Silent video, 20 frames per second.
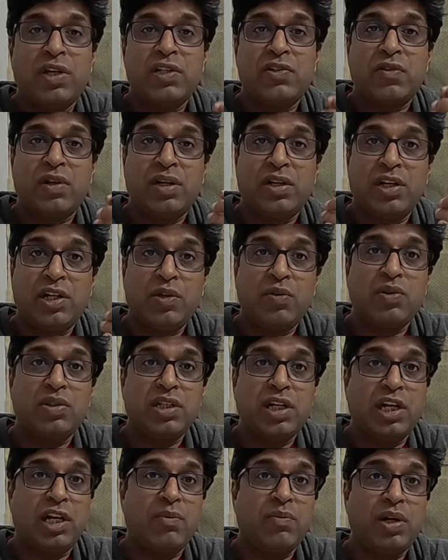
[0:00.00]
will reduce
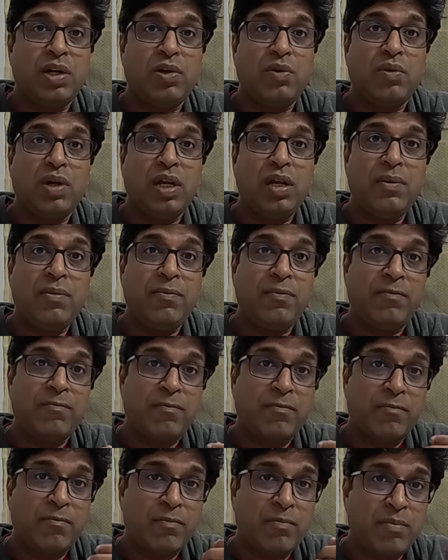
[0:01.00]
the edema to a
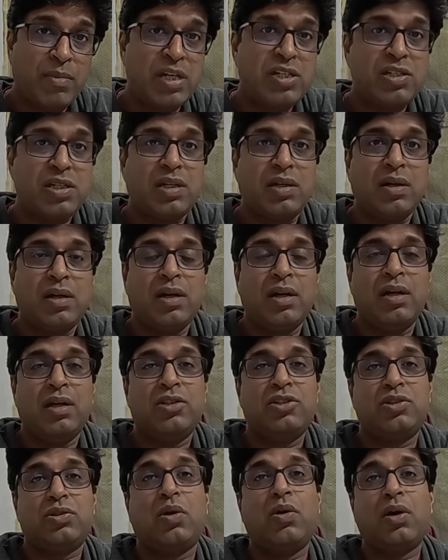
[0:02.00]
much
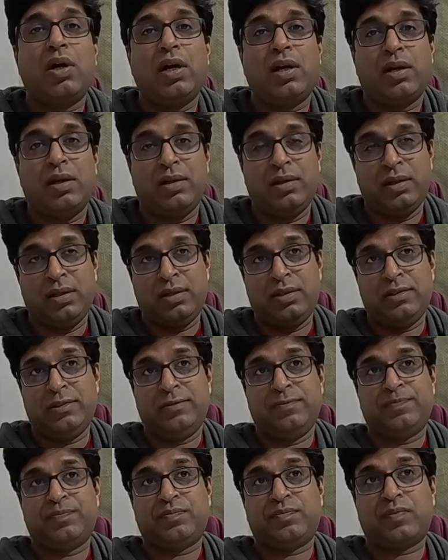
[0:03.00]
stronger
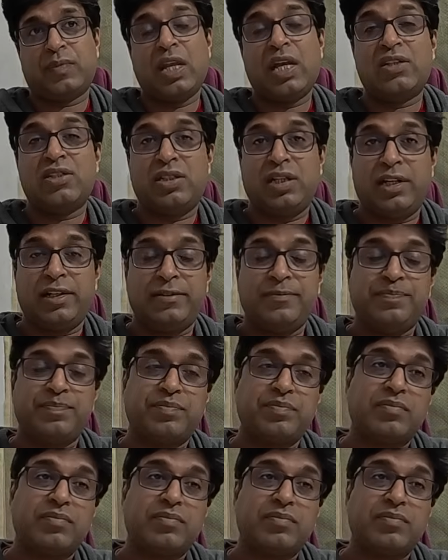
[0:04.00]
extent.